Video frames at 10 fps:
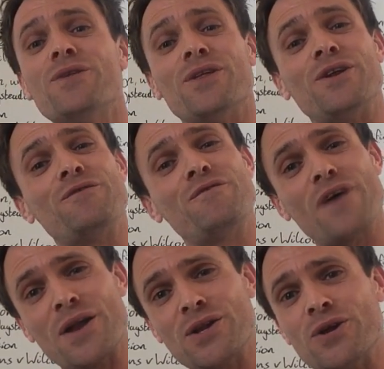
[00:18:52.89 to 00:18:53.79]
that the
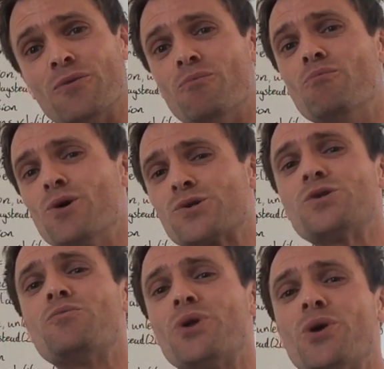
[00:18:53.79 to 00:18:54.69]
defendant
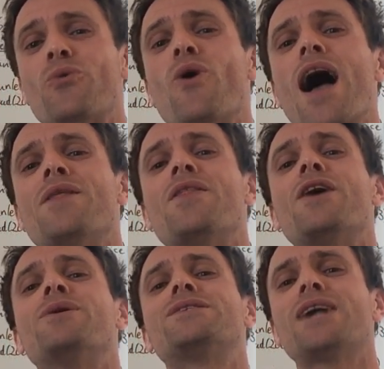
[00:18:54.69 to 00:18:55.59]
must have been aware that
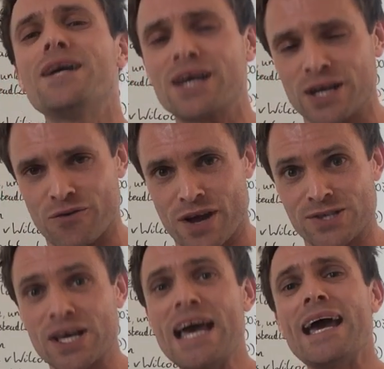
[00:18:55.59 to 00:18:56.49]
they were taking a
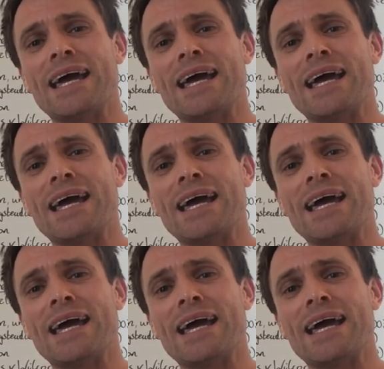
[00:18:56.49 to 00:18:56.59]
risk